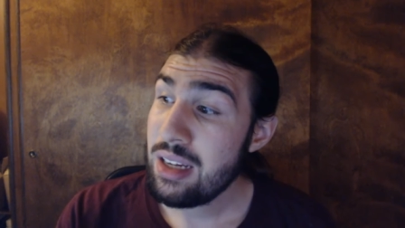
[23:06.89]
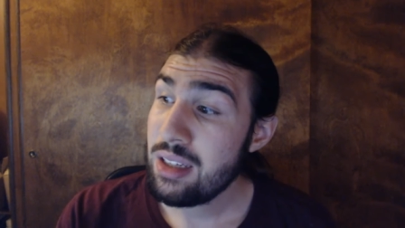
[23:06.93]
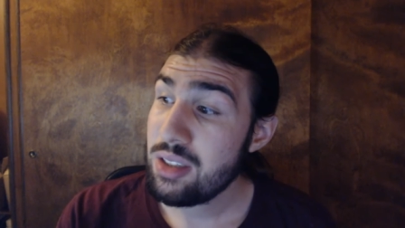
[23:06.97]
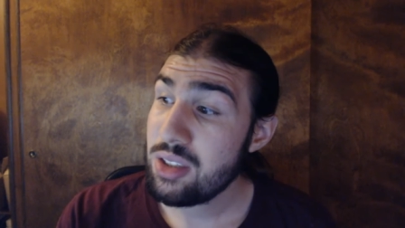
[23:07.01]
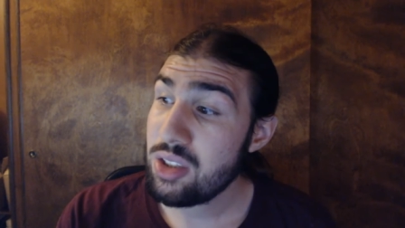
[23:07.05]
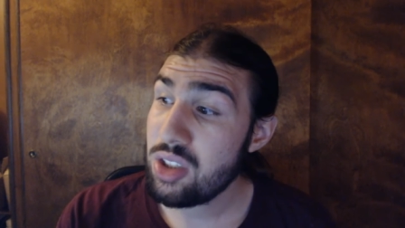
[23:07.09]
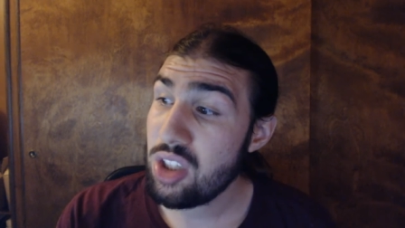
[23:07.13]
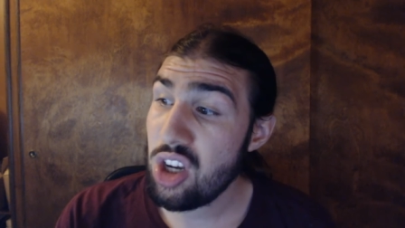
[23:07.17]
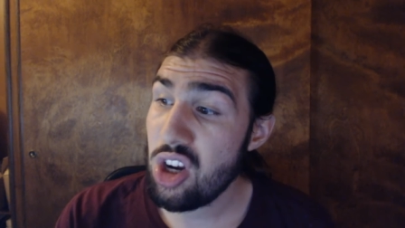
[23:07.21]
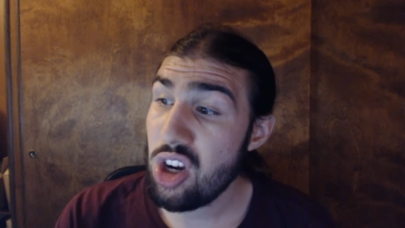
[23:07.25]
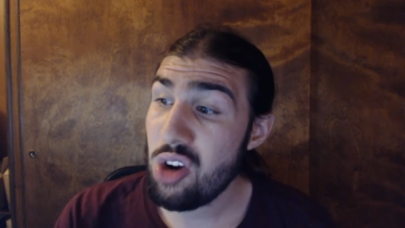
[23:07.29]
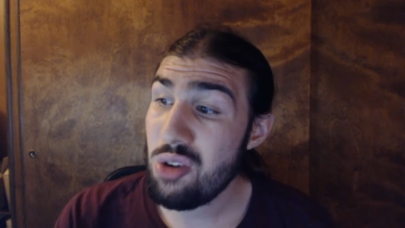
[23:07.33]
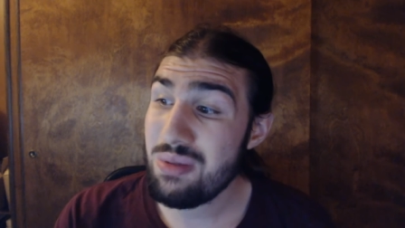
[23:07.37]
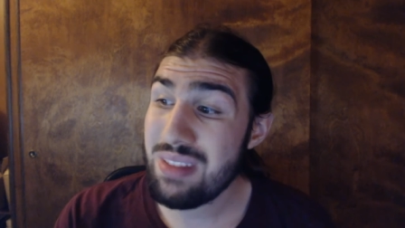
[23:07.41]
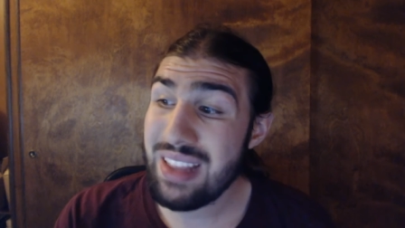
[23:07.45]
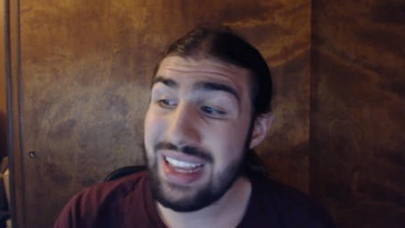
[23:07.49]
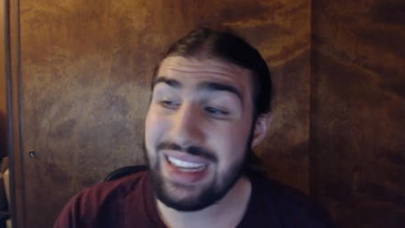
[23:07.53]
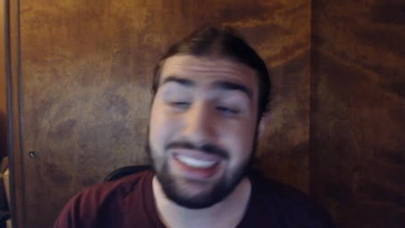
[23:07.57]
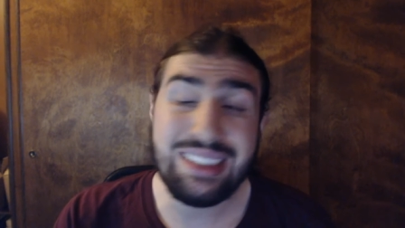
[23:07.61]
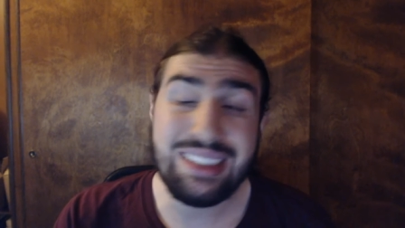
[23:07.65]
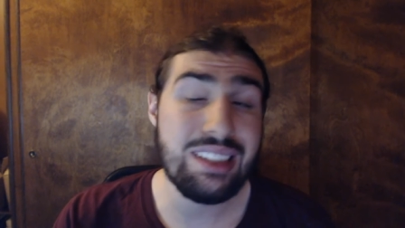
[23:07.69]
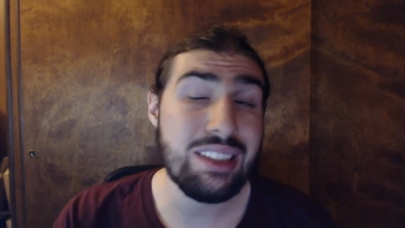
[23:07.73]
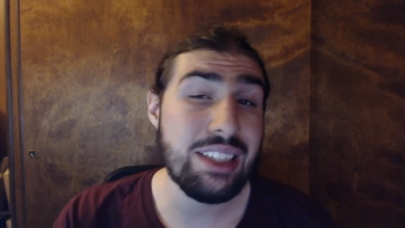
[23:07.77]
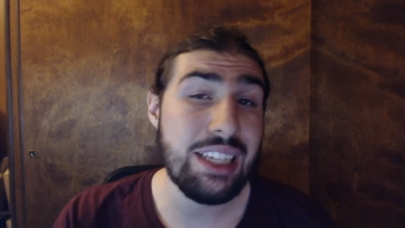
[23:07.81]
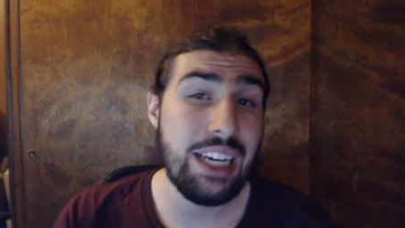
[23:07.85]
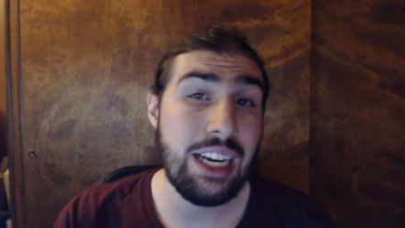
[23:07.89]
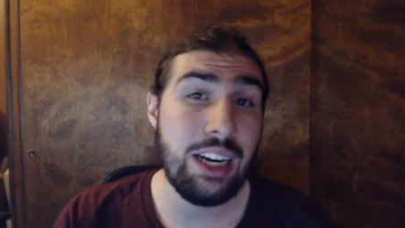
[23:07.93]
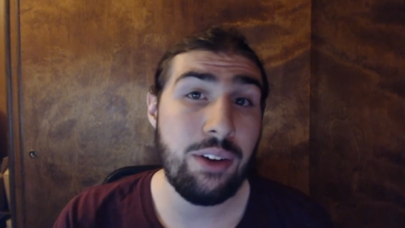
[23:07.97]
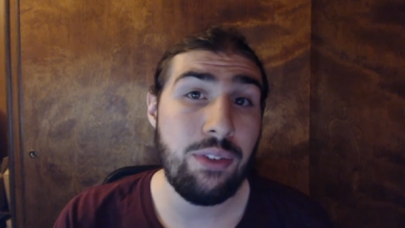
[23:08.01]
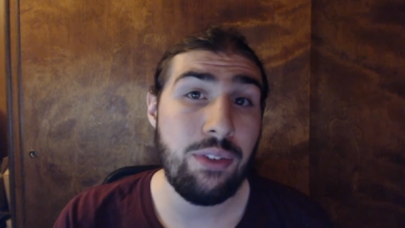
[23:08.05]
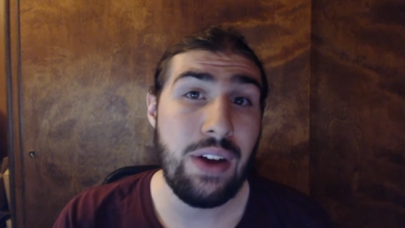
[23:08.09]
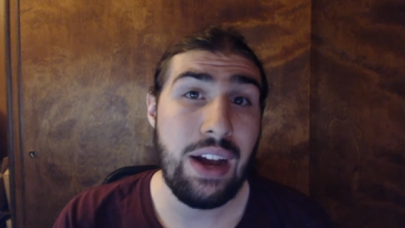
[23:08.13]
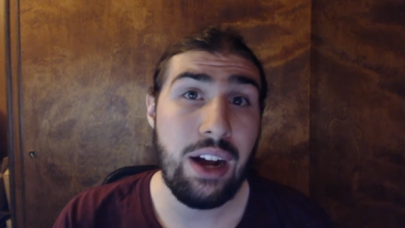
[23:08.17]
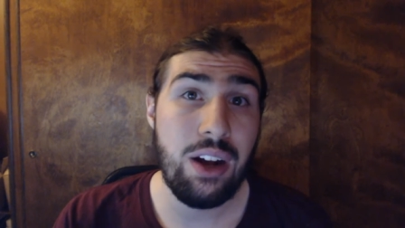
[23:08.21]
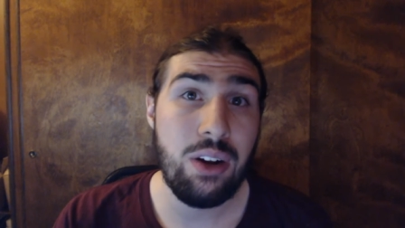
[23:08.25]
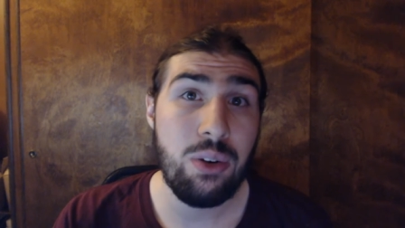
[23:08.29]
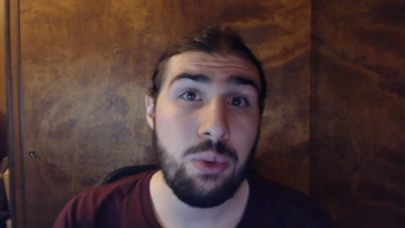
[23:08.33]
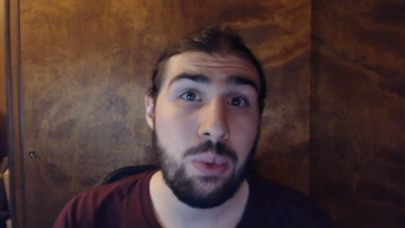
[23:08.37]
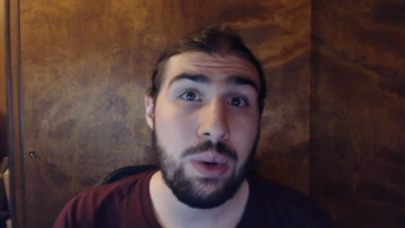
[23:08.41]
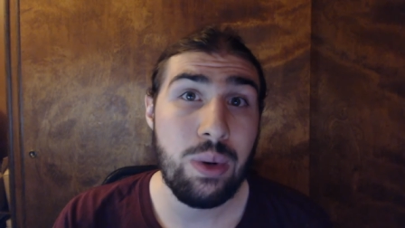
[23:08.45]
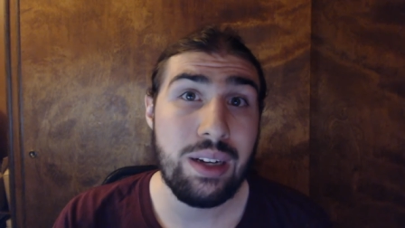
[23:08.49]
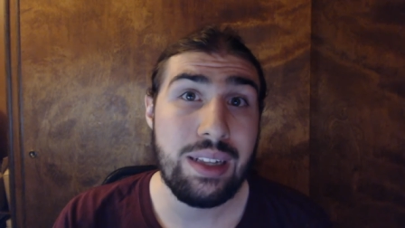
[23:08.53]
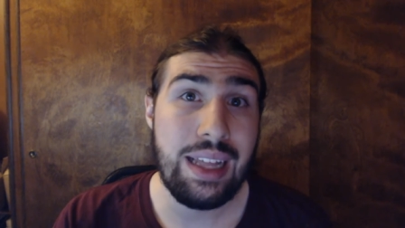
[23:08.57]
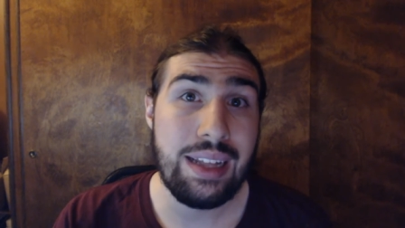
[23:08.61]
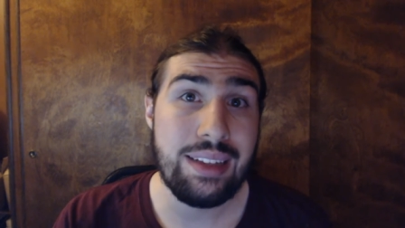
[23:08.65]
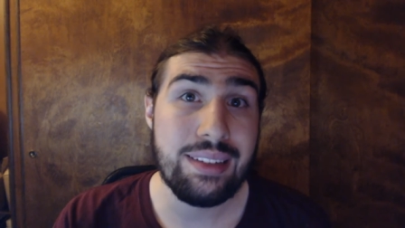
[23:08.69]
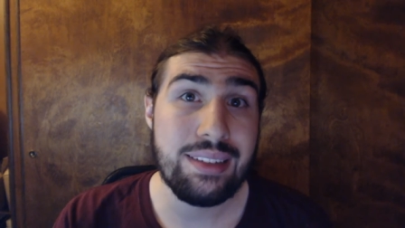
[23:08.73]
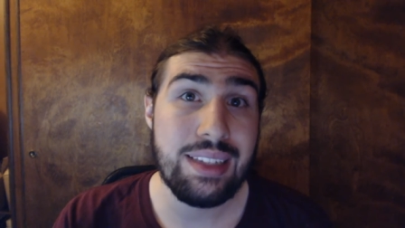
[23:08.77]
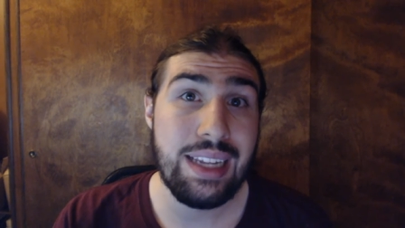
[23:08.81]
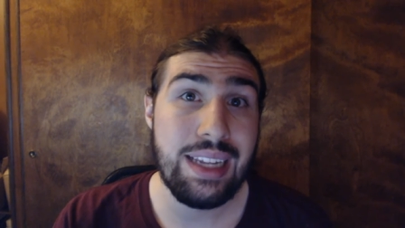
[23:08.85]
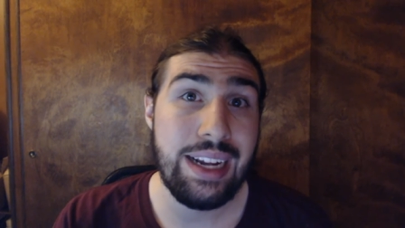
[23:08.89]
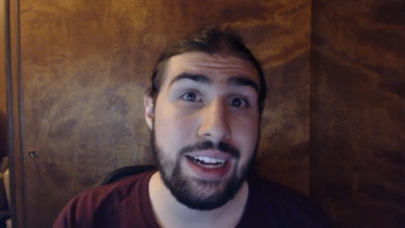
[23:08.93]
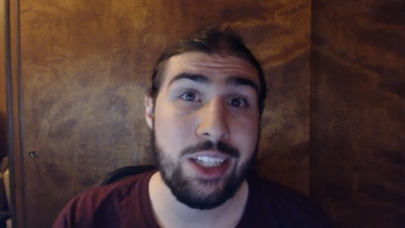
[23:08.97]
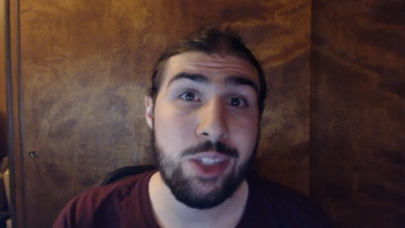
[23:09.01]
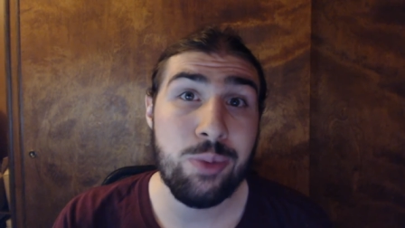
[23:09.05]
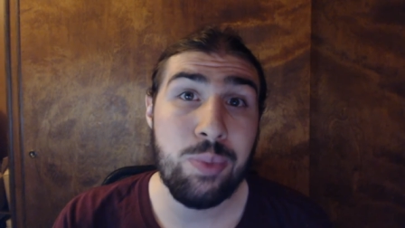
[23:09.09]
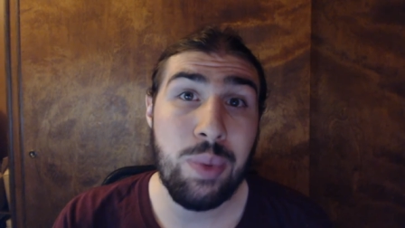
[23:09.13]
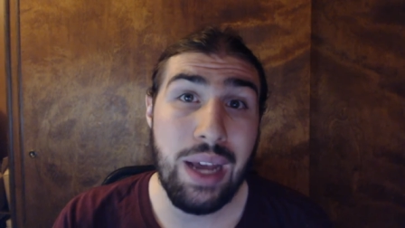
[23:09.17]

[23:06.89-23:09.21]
So that's just kind of how where that stands,